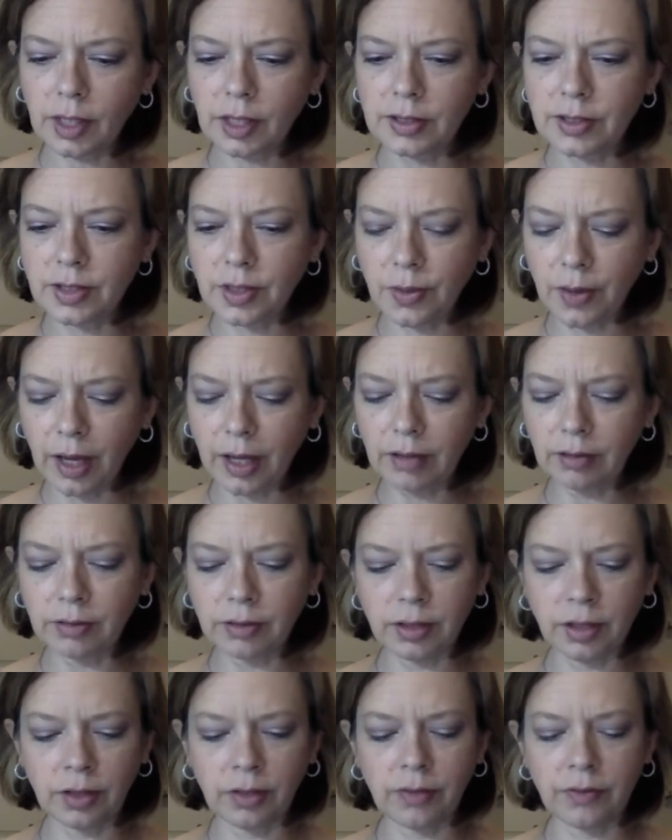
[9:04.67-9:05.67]
So I don't
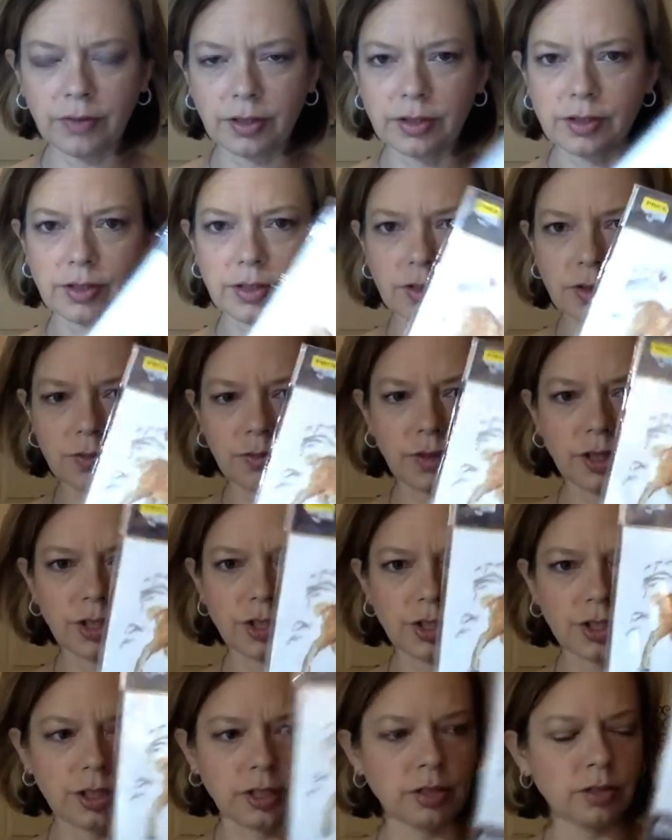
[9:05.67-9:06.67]
know if this is
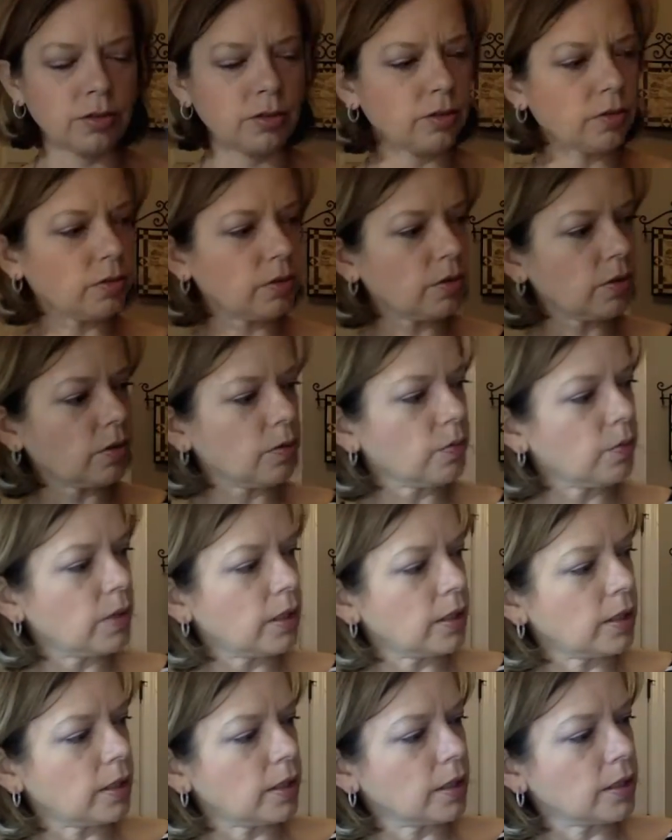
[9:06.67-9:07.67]
Russian or
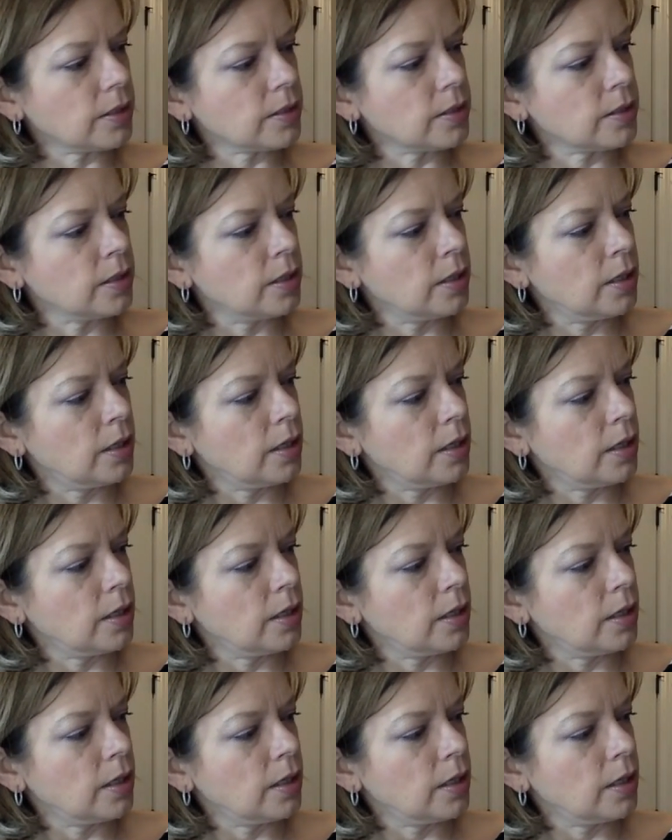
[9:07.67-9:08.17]
what it is.